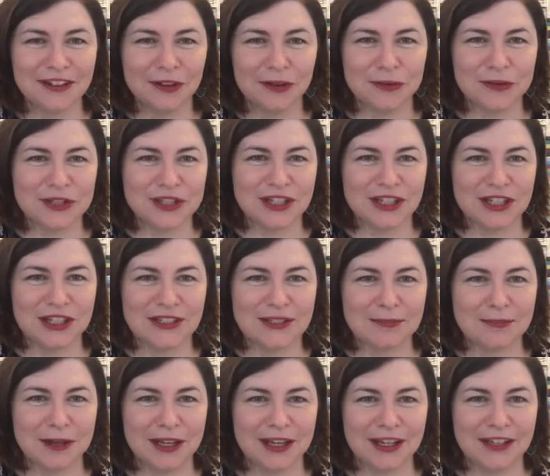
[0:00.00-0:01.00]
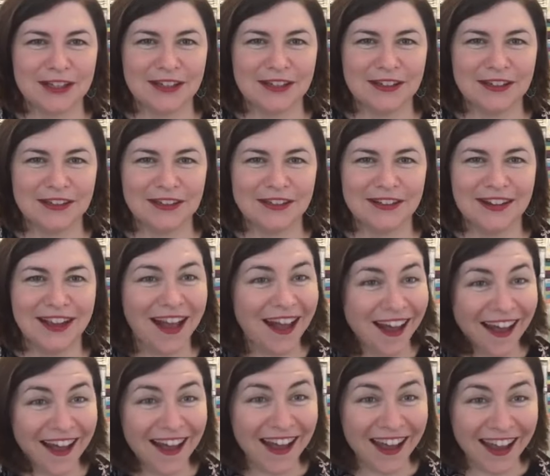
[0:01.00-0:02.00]
or was it just me?
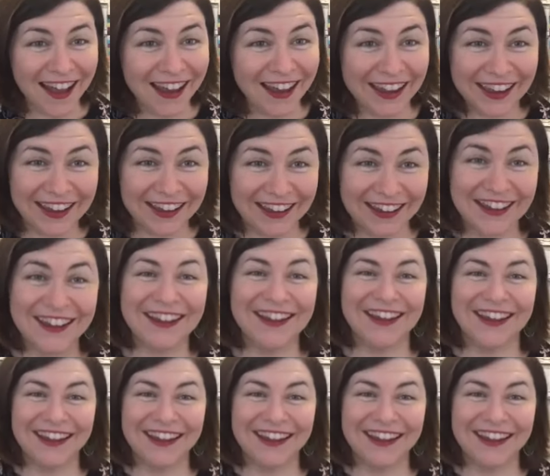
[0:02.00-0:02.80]
Hi.